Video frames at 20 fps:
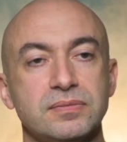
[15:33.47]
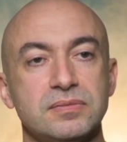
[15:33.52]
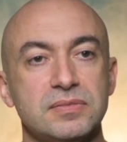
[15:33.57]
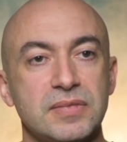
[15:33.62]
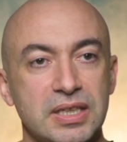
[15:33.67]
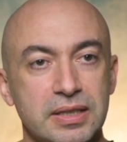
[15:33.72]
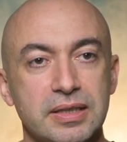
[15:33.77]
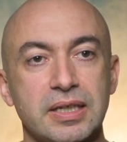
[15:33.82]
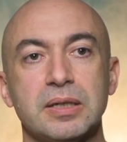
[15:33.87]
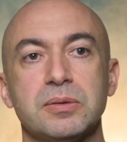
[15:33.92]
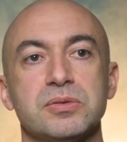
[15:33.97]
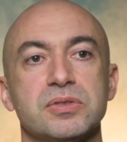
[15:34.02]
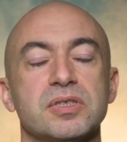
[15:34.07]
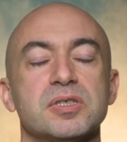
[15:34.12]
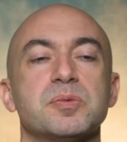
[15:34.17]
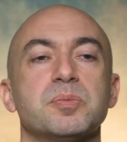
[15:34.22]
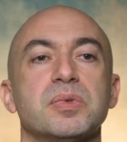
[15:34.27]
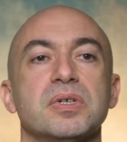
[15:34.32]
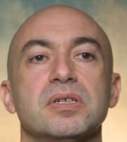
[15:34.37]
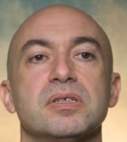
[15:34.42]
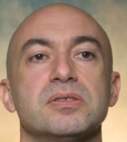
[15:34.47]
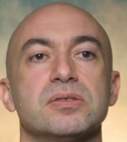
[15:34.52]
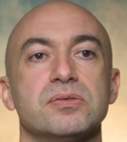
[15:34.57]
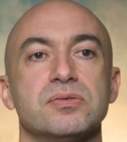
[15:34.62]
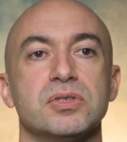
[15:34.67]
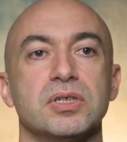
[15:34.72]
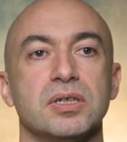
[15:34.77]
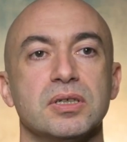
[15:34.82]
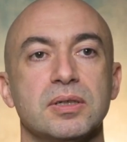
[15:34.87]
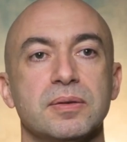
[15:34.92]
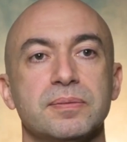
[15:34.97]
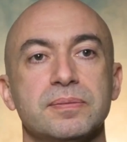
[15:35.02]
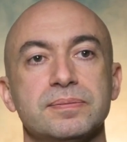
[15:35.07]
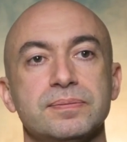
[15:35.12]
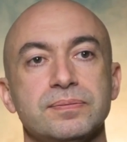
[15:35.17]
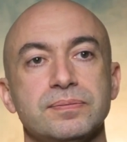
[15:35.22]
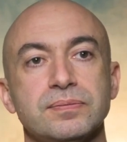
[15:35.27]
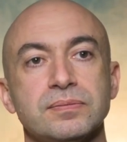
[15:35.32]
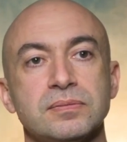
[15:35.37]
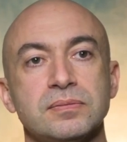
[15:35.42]
And there was the experience of jhana.
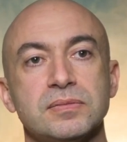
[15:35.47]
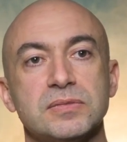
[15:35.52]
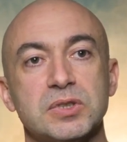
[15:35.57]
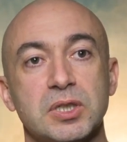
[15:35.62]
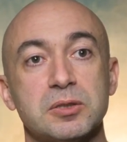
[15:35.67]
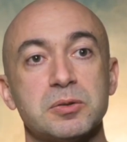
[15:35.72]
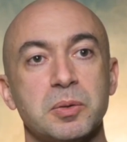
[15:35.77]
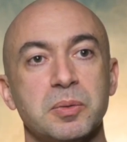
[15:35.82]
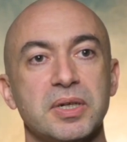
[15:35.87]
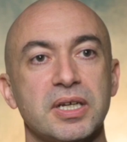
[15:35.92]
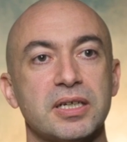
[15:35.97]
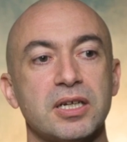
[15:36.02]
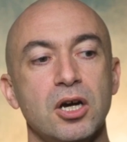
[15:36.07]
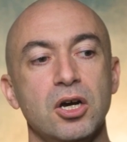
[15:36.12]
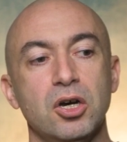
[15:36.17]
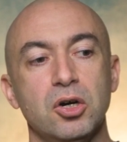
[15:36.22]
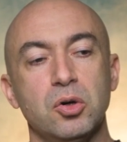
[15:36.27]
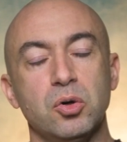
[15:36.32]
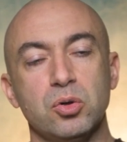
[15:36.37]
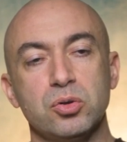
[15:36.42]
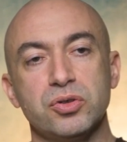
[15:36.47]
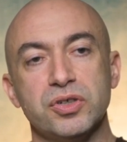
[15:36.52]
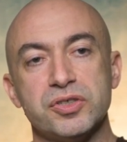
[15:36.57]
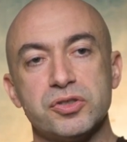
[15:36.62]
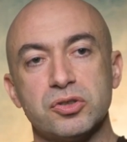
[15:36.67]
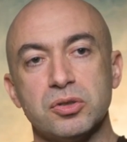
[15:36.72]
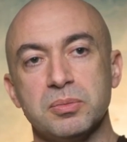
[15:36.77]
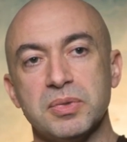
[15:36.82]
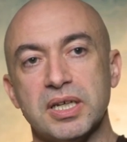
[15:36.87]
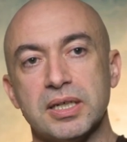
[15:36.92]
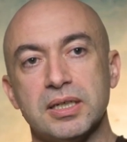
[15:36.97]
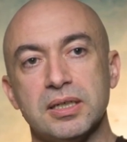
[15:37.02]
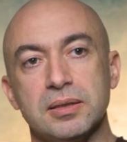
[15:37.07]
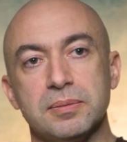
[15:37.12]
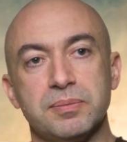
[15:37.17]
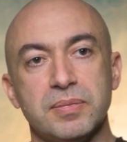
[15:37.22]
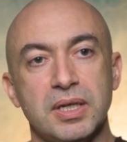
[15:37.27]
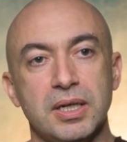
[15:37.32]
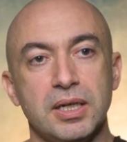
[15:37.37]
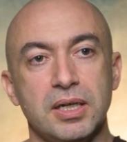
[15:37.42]
So that's something like, although it's some like
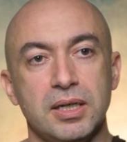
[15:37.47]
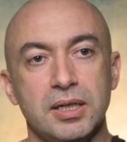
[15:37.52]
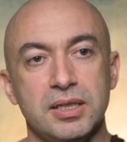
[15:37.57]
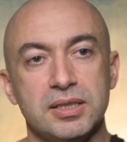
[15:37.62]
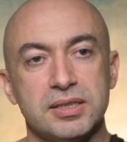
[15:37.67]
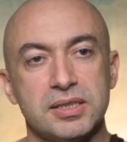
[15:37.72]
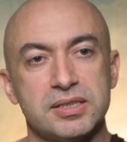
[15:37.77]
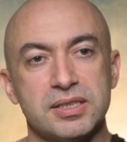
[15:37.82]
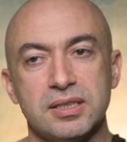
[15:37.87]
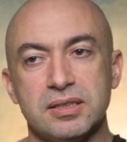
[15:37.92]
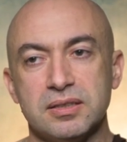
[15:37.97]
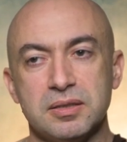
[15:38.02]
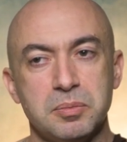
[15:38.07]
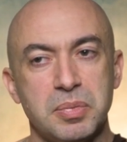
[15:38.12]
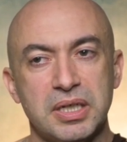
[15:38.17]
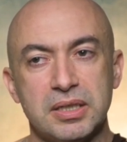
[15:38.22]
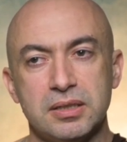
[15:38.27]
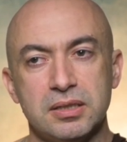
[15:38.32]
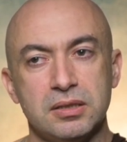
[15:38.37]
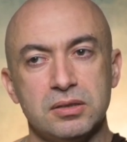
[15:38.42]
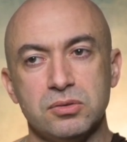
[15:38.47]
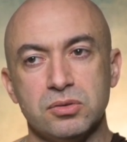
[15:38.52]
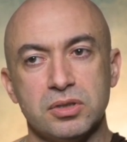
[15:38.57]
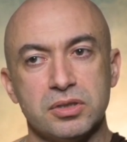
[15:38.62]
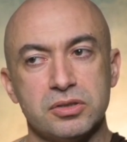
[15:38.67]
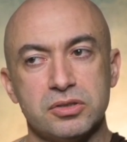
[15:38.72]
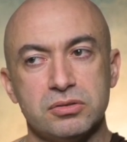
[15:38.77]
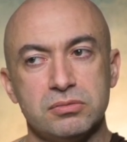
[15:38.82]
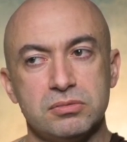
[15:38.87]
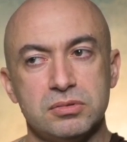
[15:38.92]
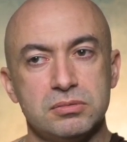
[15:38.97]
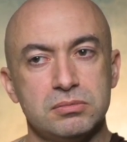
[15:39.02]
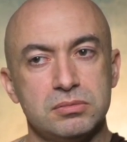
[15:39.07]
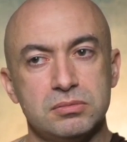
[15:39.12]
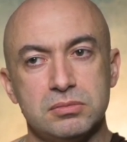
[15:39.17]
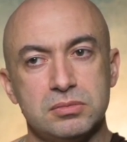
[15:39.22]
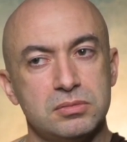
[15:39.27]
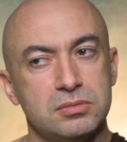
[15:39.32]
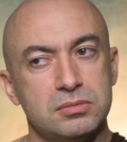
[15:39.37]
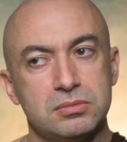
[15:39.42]
a, as I said, Tibetan or a
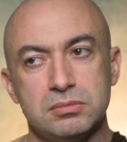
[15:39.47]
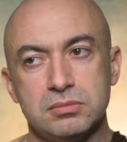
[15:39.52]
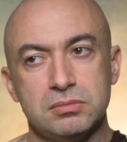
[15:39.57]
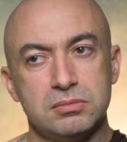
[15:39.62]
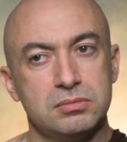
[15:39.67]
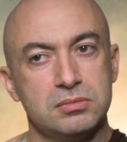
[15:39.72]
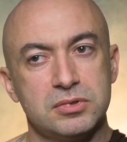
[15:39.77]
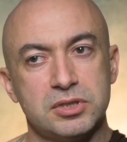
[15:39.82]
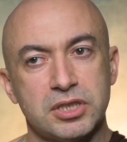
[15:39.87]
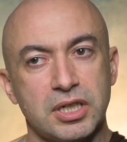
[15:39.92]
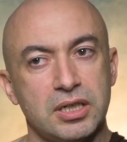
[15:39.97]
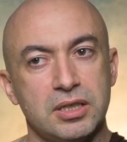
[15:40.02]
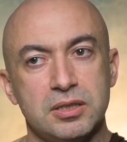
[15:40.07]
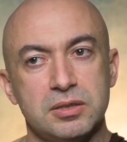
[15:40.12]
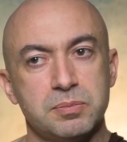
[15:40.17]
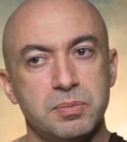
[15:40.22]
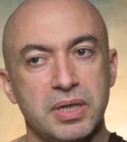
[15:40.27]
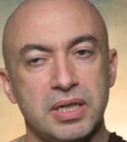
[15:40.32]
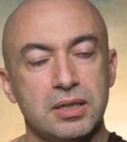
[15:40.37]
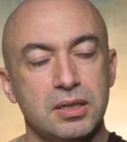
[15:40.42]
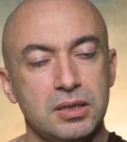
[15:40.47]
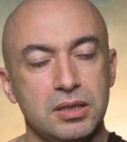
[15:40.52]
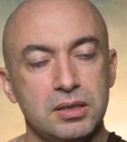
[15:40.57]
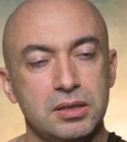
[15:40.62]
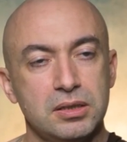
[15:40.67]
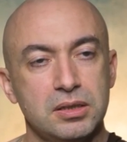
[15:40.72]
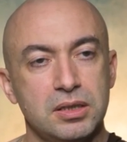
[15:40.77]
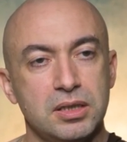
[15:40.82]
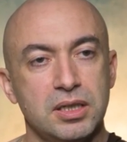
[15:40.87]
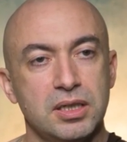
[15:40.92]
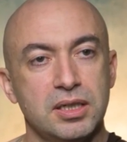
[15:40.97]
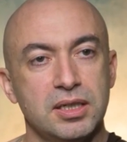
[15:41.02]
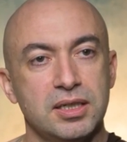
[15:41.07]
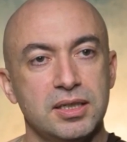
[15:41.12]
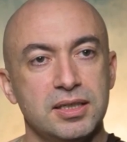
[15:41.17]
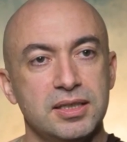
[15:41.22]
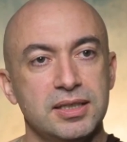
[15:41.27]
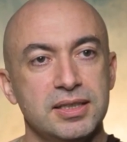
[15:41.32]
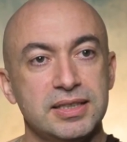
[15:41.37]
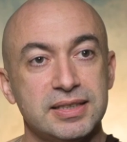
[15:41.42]
Chinese parallel,
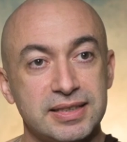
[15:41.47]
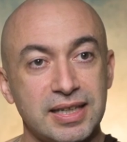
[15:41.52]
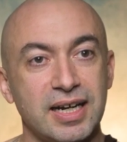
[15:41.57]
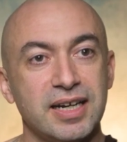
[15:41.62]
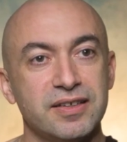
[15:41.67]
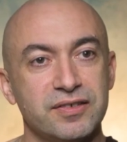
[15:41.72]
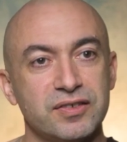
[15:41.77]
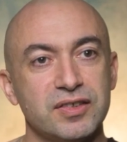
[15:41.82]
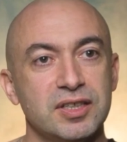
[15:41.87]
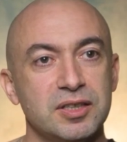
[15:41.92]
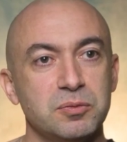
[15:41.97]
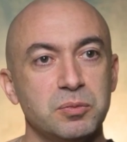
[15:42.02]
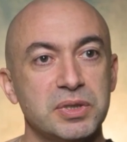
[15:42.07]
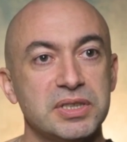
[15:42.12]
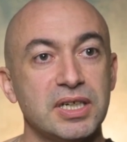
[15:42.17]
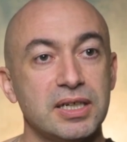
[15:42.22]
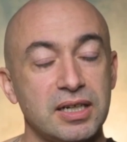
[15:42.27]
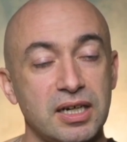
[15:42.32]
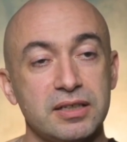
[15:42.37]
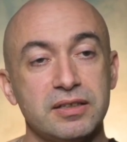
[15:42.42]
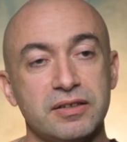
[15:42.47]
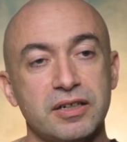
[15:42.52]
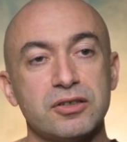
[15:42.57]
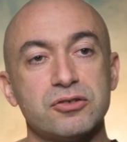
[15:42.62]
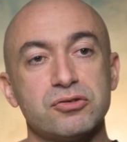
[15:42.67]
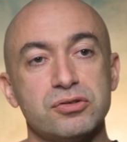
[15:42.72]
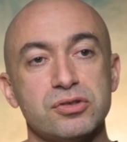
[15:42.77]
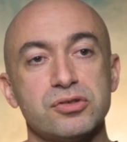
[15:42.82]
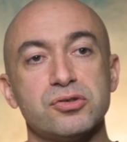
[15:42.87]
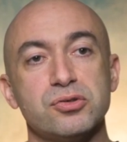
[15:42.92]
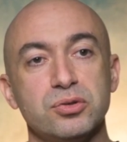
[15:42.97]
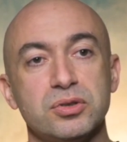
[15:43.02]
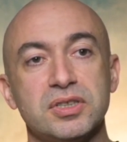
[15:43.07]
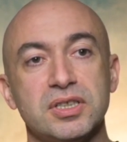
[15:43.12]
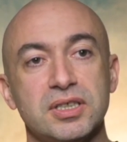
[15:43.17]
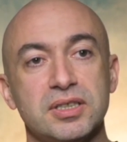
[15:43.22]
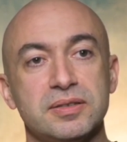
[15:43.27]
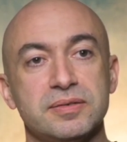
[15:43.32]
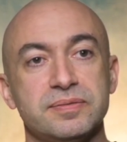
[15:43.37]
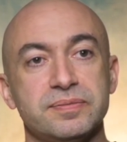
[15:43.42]
it ties in with that other actual
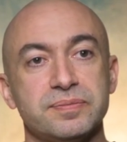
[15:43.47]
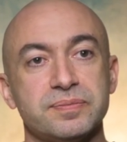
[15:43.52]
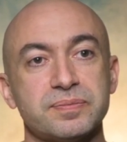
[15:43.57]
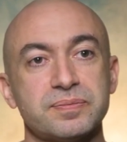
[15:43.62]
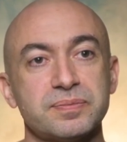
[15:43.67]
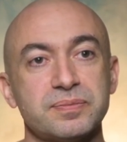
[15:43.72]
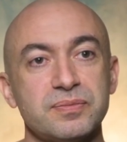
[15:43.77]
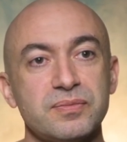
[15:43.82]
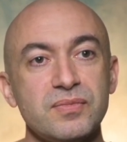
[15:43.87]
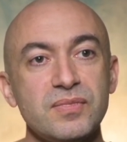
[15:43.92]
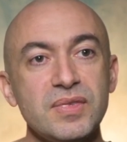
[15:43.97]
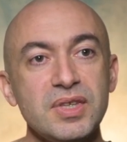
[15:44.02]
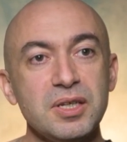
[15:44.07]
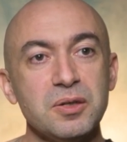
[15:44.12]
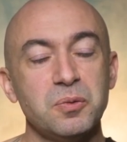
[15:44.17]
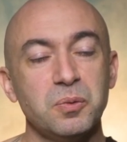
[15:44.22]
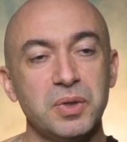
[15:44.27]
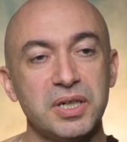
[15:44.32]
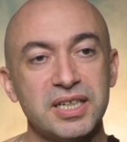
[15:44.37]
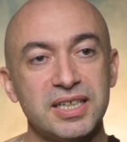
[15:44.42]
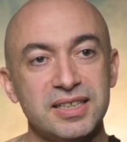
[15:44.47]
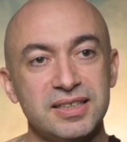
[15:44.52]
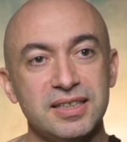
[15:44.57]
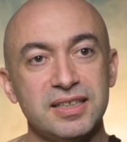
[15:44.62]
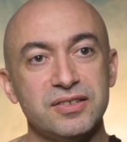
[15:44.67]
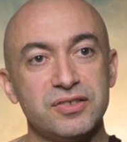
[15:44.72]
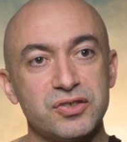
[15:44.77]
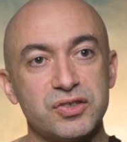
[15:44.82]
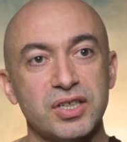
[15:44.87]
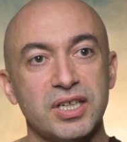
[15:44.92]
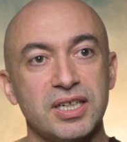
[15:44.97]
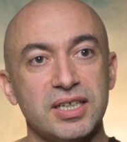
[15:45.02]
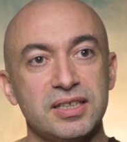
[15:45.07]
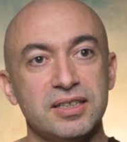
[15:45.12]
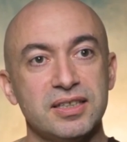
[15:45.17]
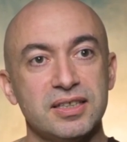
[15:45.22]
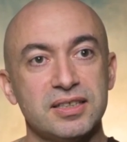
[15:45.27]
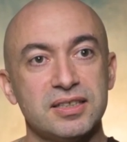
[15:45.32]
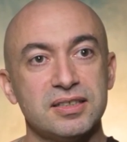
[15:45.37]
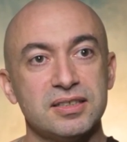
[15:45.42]
sutta where he did say
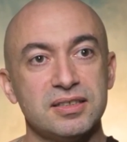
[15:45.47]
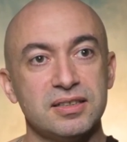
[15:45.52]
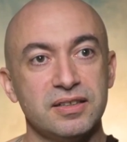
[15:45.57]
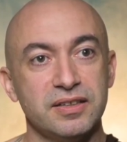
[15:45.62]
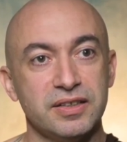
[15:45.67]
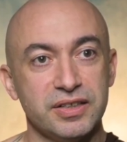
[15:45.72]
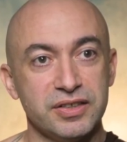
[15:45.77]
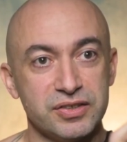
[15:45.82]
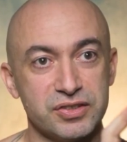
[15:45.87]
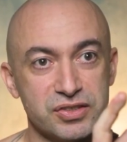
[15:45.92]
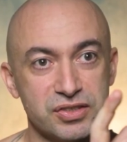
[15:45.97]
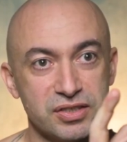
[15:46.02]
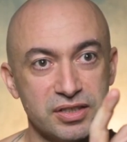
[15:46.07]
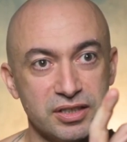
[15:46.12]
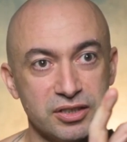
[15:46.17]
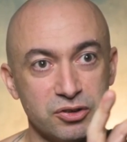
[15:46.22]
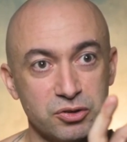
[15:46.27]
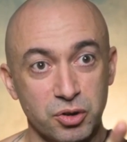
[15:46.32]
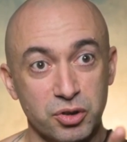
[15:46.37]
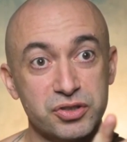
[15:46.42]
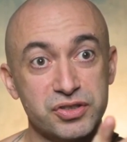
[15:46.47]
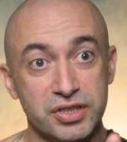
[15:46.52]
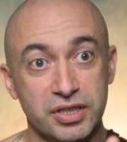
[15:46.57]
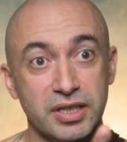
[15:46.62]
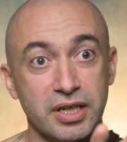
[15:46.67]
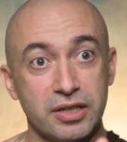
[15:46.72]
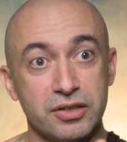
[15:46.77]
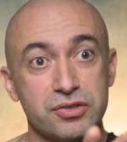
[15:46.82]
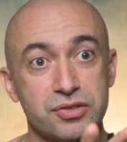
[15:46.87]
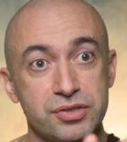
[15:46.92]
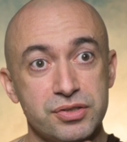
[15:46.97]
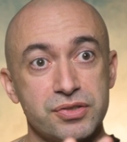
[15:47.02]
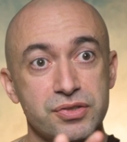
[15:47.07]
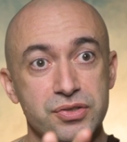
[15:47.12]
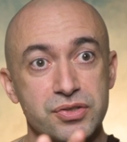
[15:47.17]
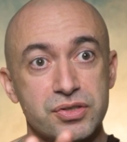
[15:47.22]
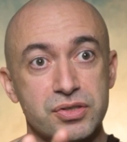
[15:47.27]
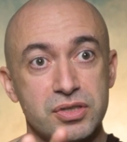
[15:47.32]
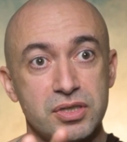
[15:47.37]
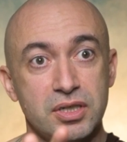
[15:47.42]
that these
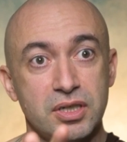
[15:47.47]
intoxications